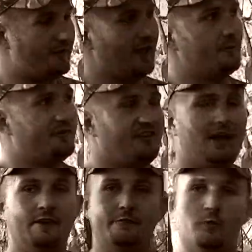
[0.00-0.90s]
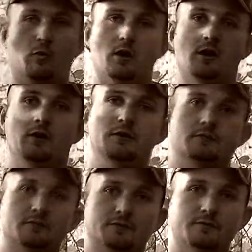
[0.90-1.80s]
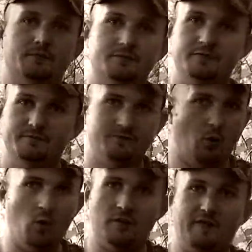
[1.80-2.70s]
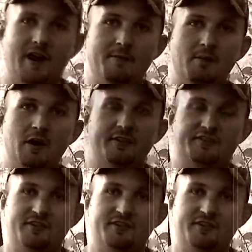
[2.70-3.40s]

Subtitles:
let them set for 4 or 5 months,